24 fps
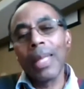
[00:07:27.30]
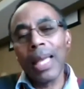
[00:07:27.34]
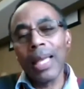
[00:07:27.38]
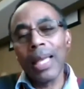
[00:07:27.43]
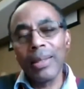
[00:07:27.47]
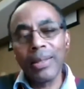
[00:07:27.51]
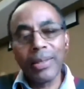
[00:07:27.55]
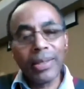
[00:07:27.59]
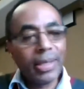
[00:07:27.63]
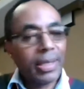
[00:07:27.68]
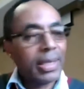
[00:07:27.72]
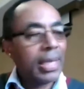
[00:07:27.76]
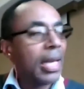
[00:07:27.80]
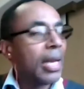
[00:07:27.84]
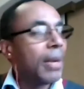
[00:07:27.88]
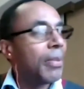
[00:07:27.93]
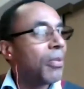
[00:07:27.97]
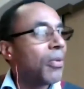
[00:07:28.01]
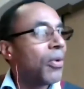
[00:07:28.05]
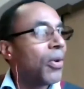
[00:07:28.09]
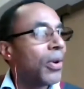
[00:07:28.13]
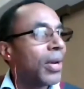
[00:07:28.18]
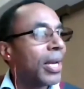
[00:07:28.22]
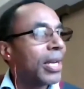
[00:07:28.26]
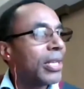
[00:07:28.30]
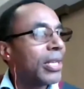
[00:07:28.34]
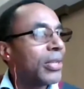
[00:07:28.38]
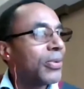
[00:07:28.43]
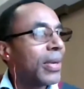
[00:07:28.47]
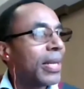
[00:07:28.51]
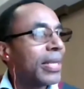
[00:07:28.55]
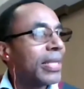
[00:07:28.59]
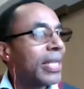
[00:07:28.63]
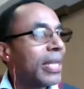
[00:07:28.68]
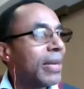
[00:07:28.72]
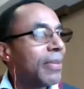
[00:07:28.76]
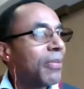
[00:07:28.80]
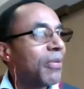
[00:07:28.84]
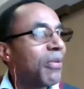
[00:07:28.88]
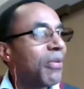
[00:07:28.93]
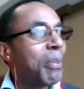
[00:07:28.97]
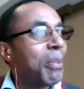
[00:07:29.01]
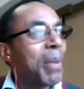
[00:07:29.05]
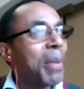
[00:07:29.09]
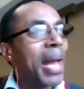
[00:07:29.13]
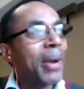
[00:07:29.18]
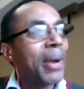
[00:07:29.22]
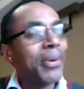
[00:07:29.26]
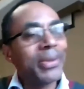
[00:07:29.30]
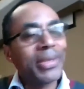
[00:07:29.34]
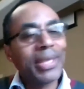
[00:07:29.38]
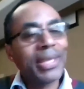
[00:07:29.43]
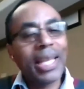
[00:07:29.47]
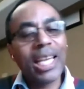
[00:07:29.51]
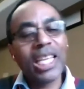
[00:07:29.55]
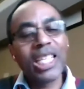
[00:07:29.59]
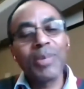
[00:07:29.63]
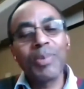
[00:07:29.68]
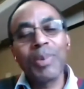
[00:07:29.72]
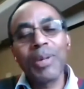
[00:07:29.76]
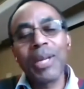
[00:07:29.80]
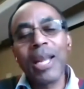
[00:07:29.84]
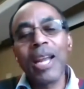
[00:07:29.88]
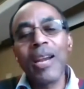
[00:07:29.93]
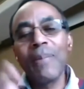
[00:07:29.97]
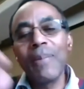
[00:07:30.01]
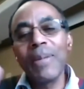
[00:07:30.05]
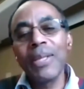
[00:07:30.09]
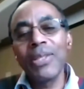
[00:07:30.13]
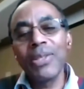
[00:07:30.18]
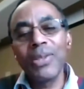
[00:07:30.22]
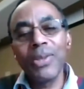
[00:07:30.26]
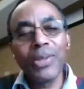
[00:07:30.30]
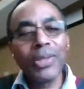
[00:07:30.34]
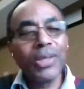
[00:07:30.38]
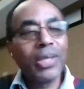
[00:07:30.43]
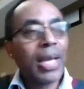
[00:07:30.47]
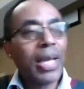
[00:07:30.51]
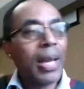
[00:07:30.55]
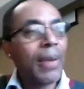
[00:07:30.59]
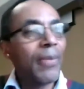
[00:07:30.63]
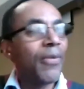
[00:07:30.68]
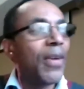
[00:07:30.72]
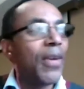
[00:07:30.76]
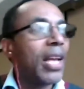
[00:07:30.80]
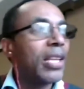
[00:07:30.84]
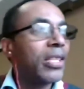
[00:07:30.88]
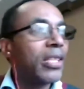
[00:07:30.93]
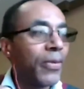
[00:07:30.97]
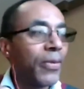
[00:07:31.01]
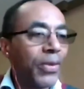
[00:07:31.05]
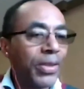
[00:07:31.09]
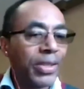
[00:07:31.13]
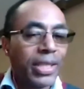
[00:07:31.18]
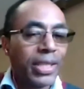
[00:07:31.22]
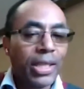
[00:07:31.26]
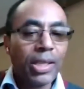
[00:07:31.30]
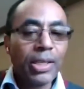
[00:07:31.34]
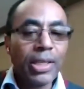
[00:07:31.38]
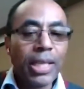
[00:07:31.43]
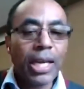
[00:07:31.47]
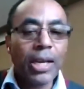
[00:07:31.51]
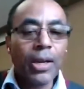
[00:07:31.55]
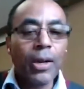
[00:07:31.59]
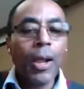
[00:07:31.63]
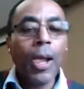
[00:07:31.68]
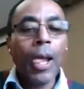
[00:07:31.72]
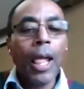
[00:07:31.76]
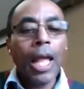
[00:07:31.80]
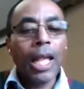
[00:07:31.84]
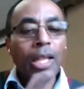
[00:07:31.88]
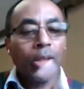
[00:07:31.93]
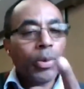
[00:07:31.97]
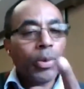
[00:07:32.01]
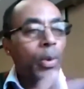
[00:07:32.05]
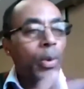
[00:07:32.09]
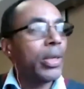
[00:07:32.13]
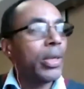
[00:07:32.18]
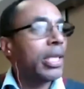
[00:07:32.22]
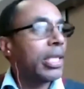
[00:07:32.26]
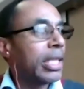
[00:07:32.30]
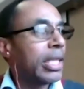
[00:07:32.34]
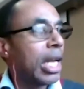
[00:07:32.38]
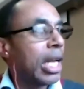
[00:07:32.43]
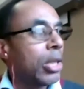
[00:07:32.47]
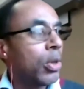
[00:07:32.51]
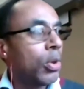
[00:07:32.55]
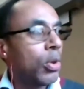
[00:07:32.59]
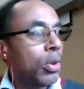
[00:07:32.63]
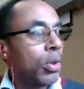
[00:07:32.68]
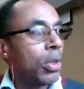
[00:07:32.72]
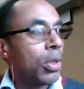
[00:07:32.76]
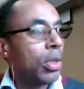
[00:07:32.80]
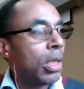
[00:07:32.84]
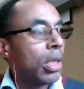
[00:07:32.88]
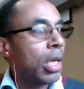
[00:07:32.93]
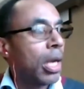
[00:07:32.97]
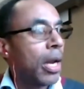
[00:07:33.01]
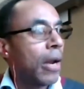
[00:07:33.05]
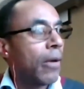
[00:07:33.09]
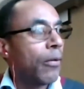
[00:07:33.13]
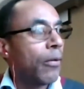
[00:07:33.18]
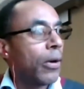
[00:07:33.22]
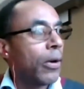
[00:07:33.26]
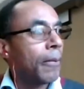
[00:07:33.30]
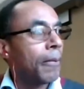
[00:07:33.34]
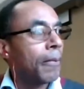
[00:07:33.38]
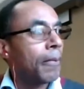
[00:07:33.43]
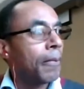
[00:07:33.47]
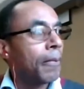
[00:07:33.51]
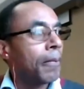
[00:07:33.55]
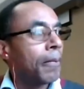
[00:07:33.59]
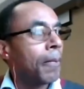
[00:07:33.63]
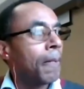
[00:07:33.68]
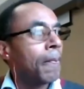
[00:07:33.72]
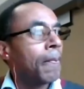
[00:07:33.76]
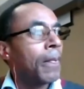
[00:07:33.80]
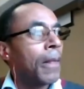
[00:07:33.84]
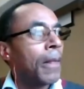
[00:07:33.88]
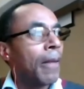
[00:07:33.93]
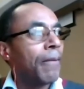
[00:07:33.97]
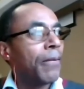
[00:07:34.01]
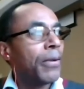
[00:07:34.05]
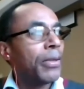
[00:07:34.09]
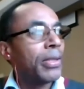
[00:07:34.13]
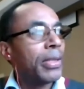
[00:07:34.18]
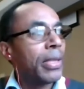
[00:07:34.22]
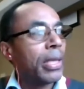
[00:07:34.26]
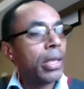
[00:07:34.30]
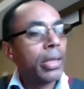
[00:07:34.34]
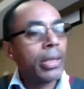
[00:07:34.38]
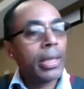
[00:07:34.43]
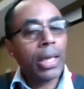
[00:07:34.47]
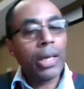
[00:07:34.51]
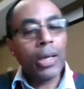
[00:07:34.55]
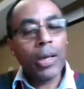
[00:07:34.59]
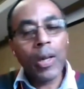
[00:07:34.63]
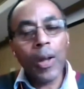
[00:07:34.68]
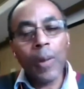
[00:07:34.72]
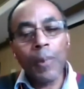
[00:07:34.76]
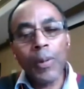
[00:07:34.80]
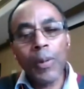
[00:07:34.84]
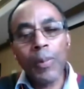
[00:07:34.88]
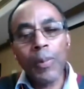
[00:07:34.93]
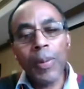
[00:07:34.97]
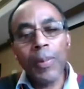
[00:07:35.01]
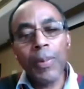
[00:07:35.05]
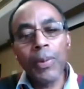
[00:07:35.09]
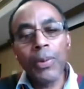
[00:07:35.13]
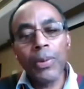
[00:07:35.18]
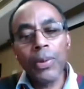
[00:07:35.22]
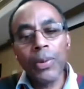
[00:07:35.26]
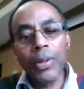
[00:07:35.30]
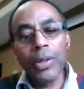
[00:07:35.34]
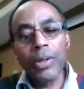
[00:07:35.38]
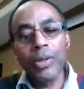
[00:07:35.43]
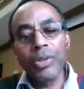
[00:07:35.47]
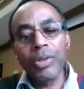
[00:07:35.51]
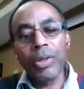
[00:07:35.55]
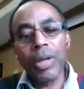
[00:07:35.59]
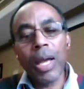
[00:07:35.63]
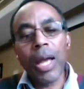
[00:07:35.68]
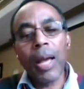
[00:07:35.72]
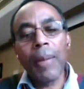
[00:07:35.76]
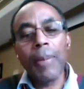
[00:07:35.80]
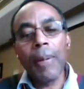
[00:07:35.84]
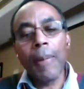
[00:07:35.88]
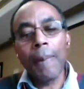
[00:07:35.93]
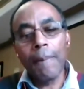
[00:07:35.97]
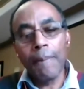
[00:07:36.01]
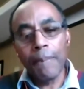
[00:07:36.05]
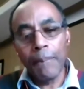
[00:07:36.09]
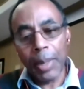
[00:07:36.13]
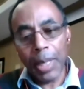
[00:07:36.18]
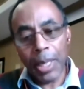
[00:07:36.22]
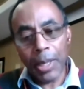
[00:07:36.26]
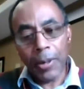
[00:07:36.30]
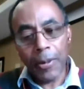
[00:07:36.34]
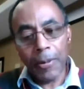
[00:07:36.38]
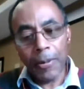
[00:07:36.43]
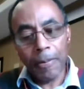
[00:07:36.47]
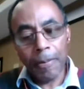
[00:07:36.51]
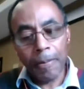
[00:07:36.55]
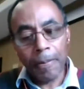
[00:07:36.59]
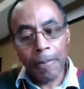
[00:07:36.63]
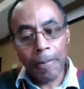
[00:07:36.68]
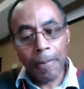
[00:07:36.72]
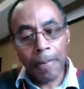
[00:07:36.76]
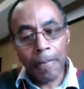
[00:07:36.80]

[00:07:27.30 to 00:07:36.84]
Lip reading: Now, I said them wrong. I just realized I did them backwards. Expediter means doing the job fast. Facilitator is what we just got to covering. Facilitator to help your people do the job better.